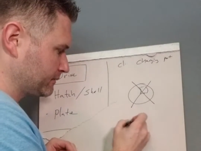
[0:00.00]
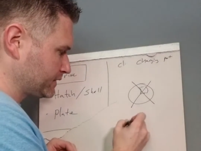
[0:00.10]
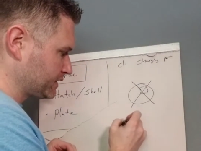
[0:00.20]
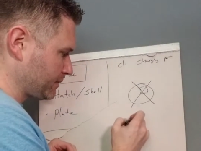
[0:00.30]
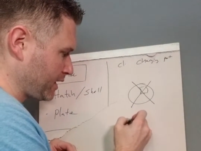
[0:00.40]

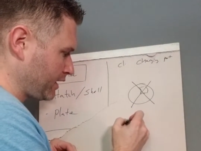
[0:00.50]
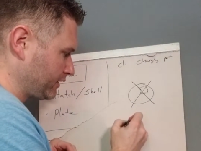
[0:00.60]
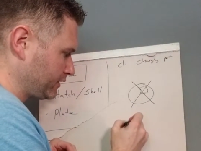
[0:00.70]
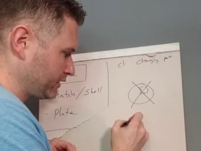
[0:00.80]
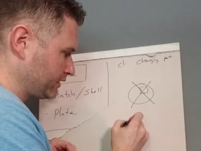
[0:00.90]
Some
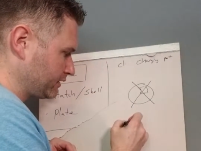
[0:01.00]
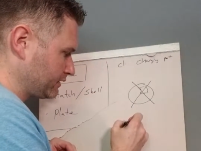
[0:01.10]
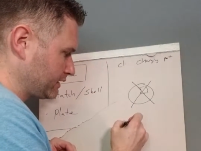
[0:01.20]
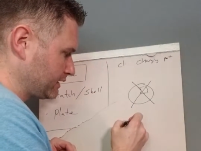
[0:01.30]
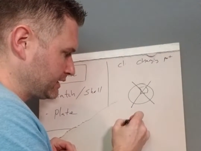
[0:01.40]
other
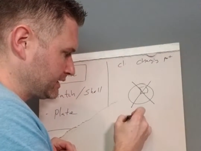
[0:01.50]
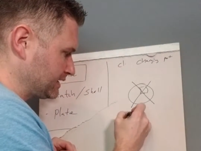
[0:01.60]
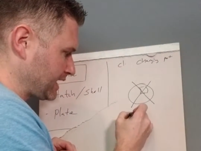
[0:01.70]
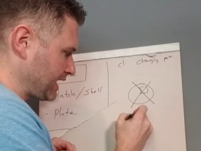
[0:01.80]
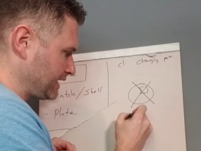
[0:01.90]

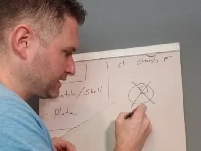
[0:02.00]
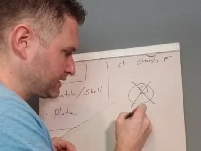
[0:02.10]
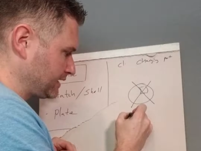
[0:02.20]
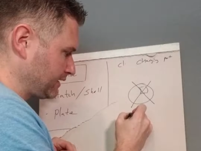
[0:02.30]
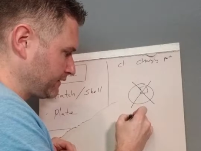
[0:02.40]

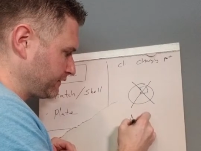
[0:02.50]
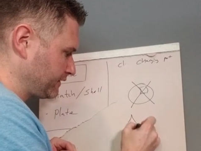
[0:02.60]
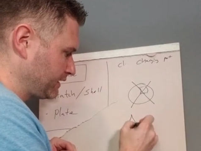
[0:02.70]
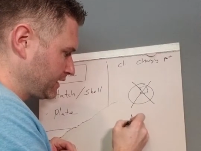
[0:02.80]
designs, if